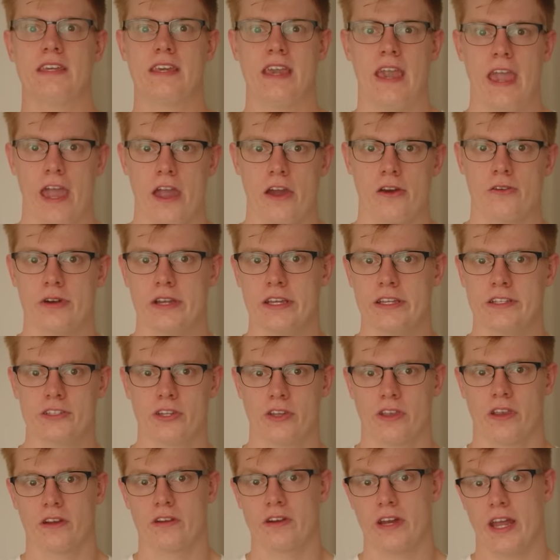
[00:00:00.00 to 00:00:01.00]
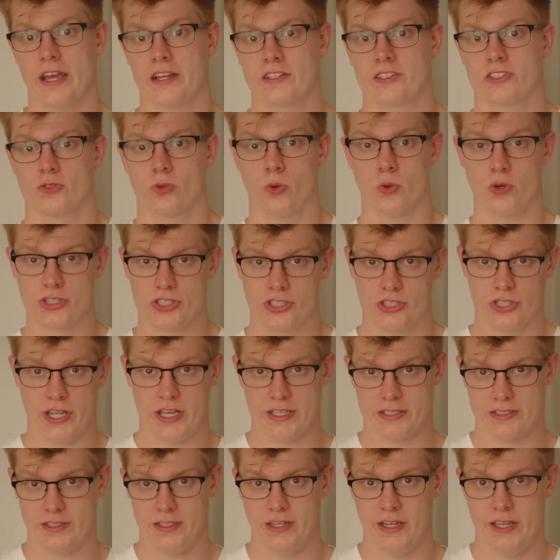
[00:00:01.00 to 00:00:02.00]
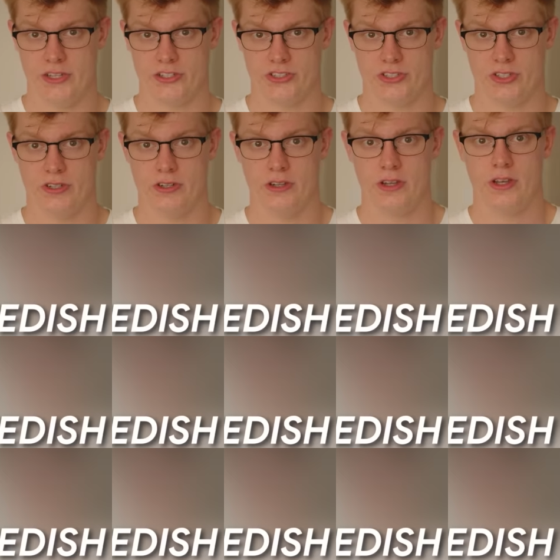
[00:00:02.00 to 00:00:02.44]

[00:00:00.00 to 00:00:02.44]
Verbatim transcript: carried to your next torture destination.